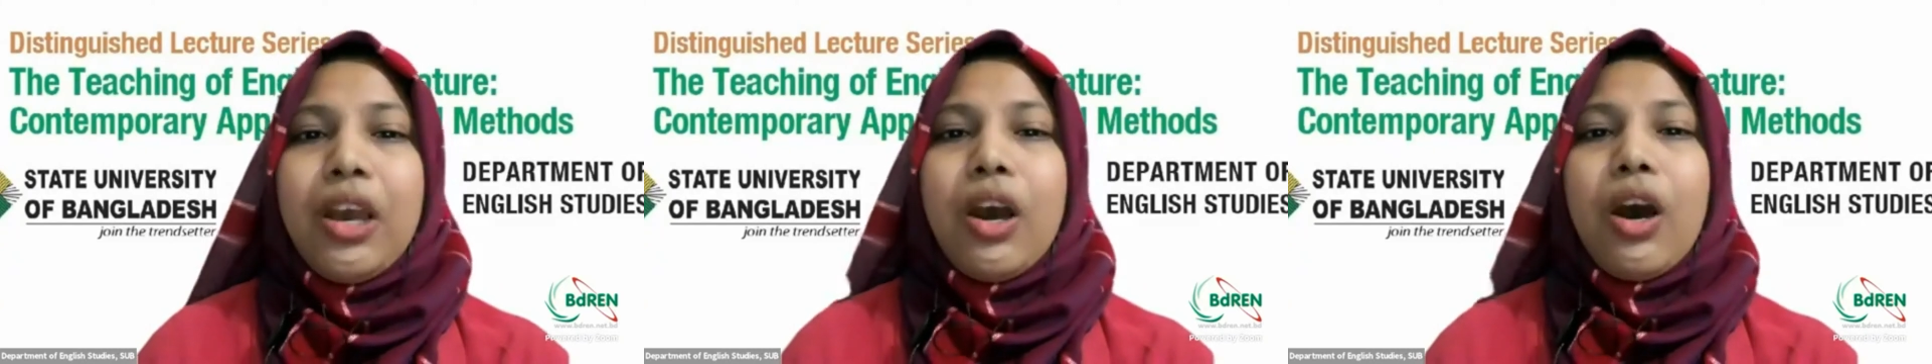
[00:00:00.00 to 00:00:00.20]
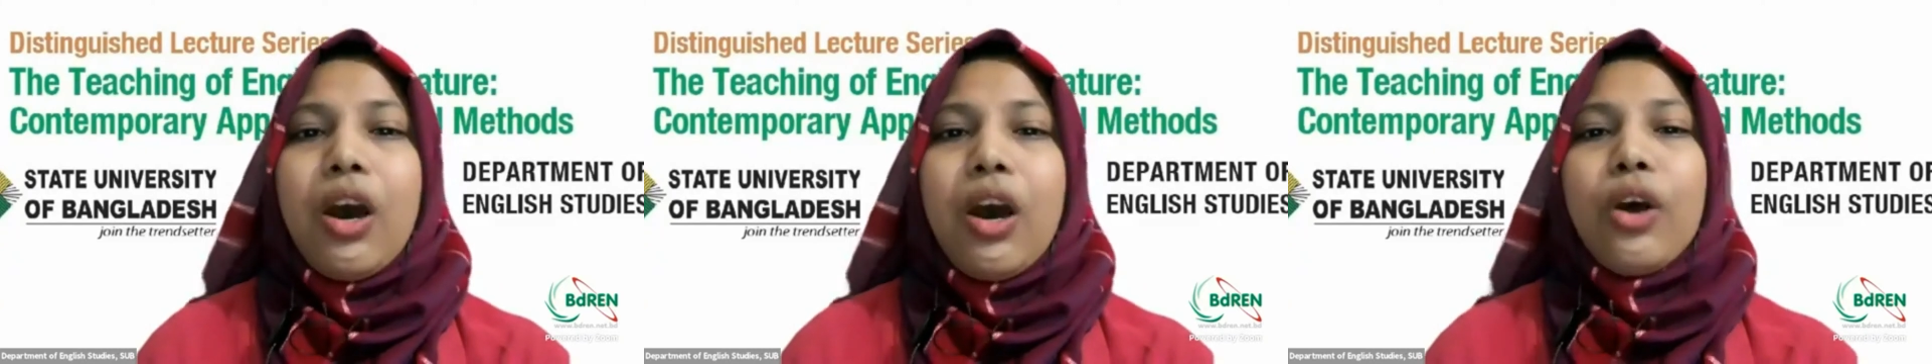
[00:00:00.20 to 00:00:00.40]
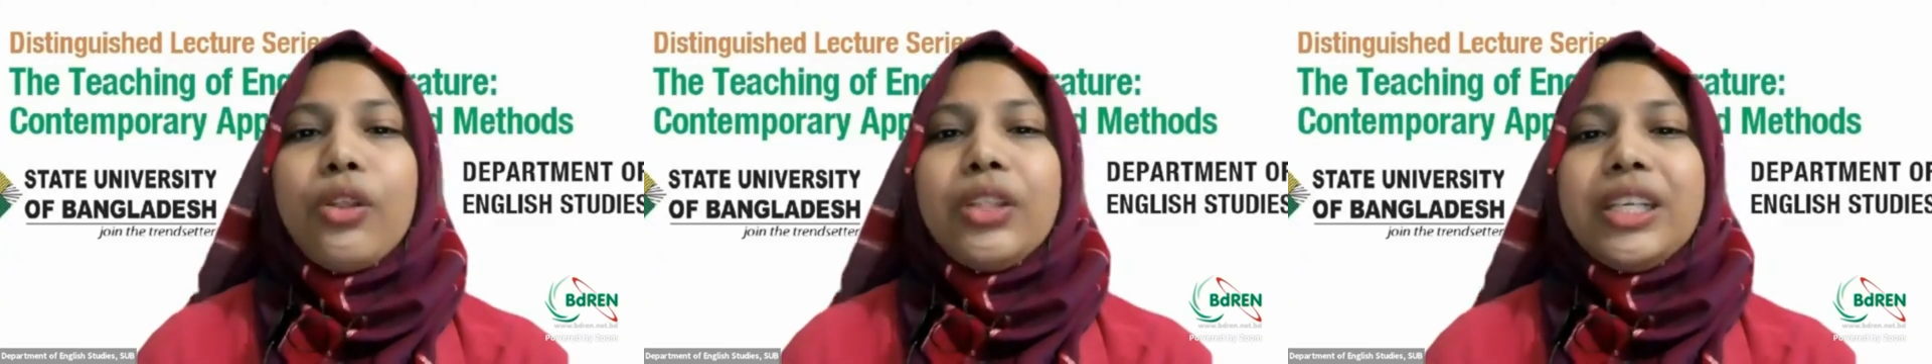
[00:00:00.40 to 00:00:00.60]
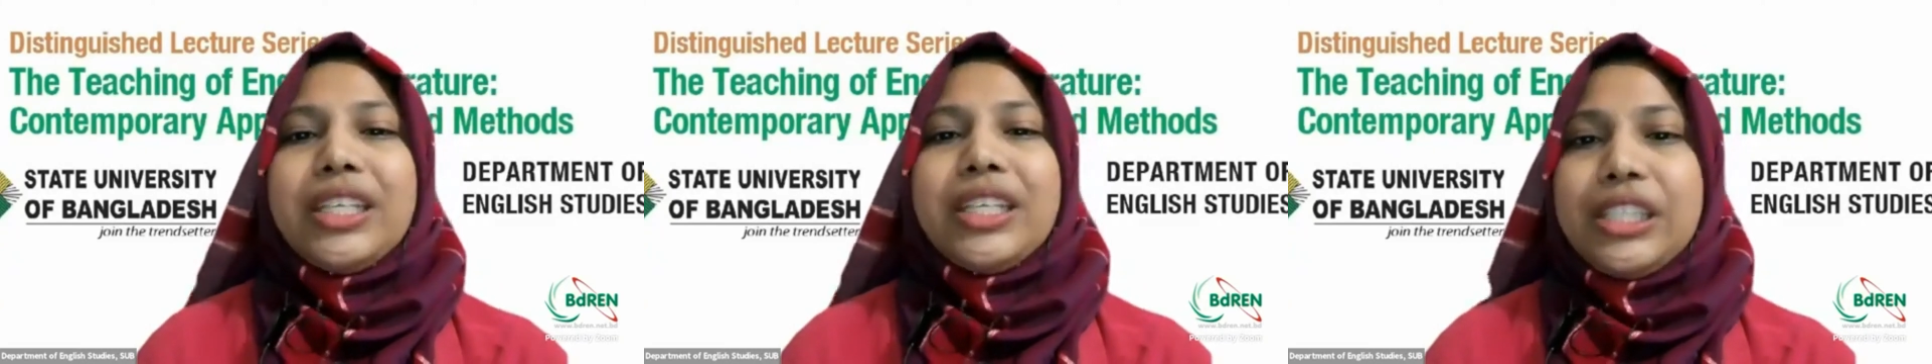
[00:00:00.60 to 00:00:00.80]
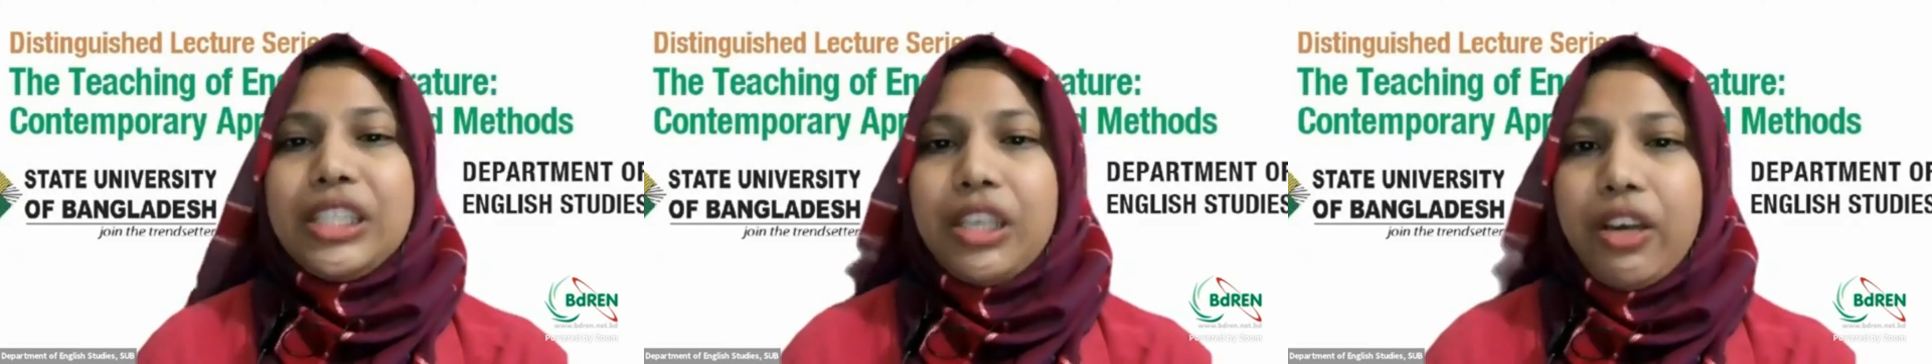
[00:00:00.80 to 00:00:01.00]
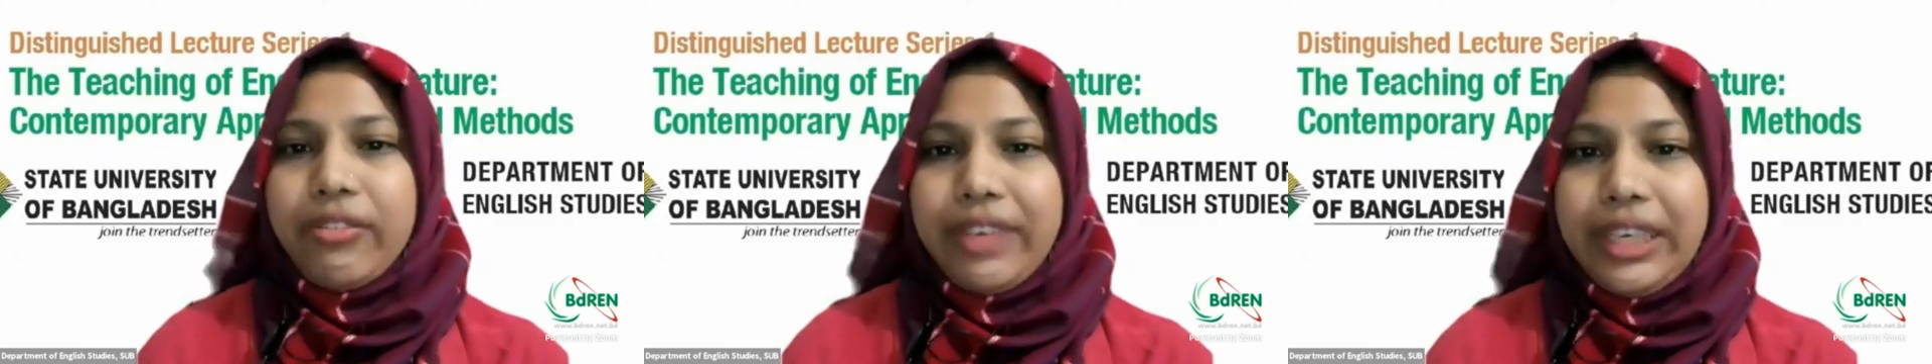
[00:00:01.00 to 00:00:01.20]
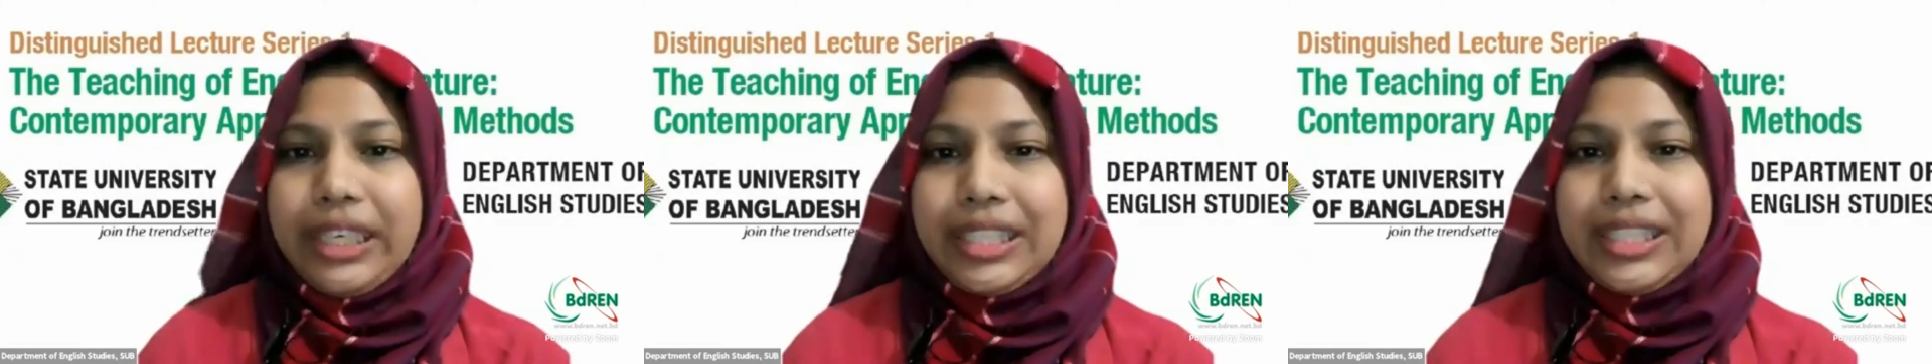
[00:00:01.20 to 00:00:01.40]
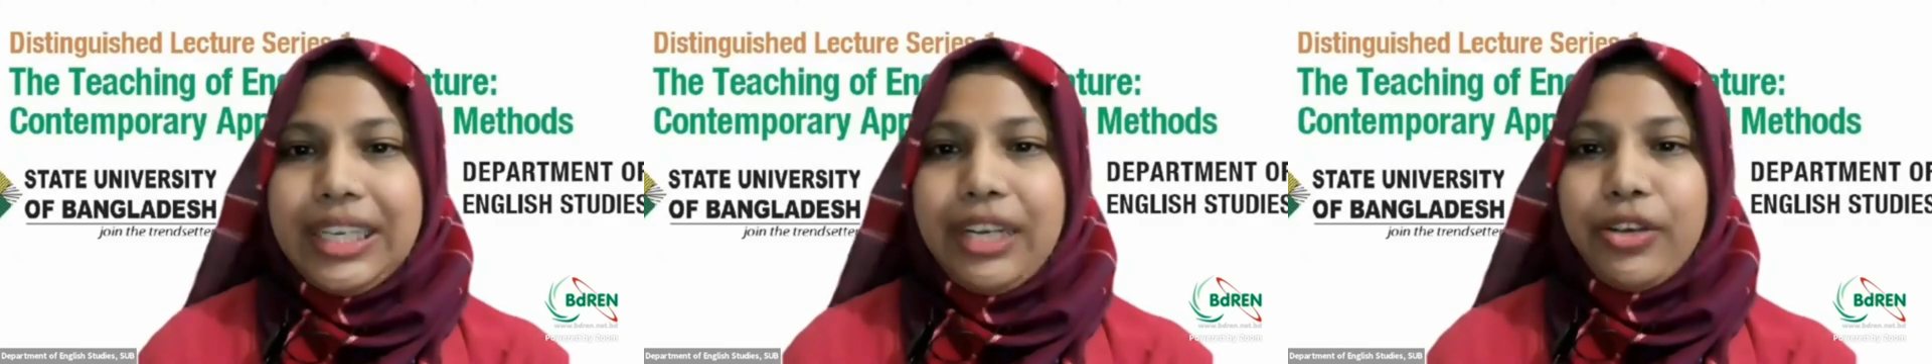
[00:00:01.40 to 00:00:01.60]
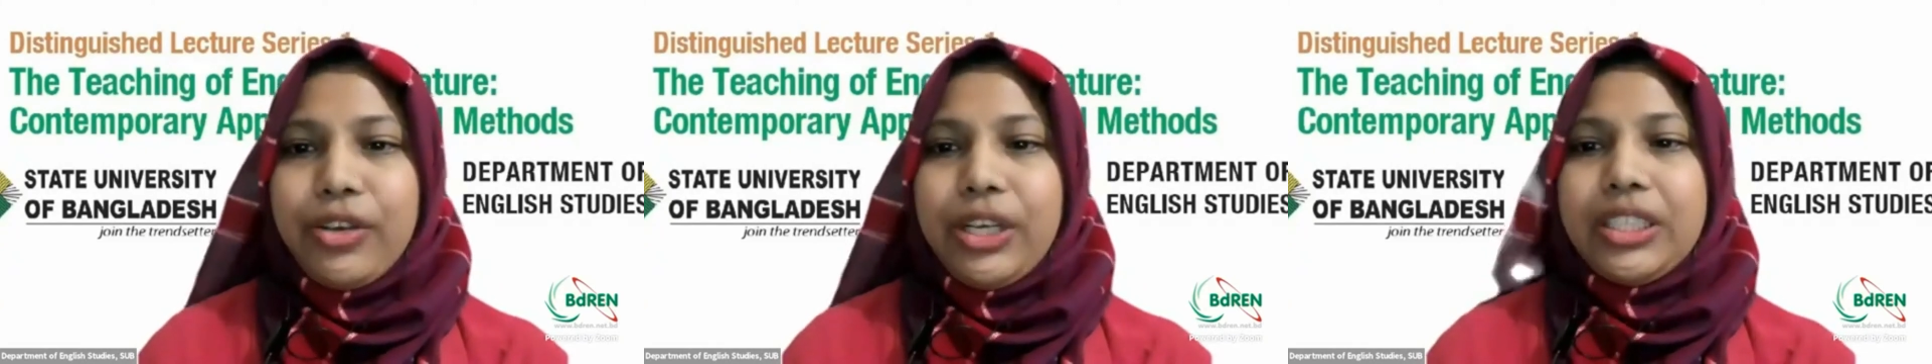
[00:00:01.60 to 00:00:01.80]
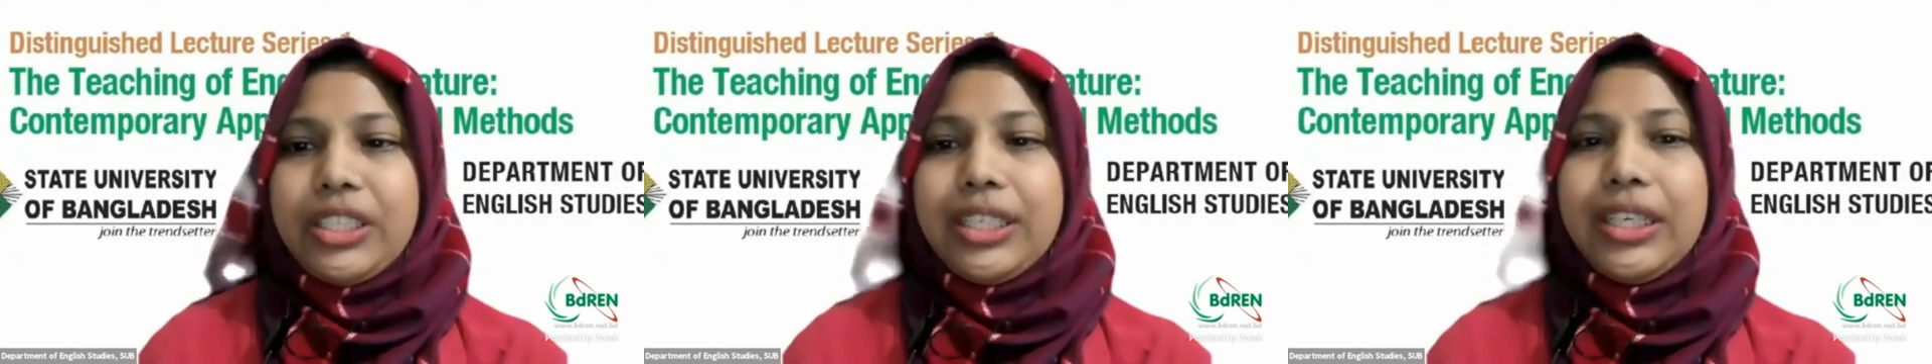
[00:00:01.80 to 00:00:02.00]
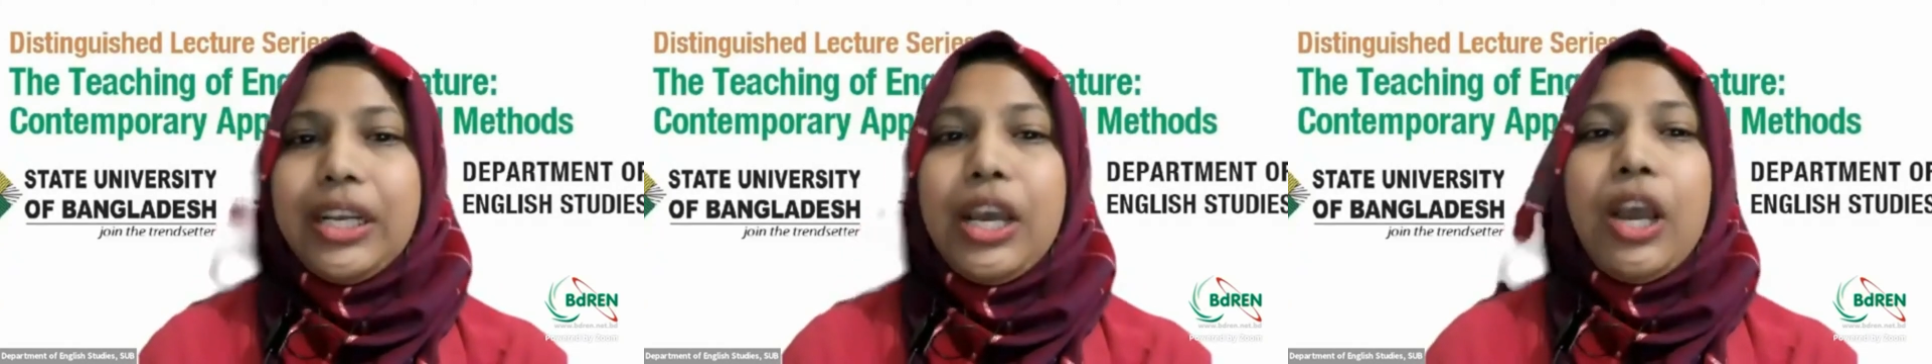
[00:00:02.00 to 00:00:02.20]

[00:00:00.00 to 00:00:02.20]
on the teaching of English literature,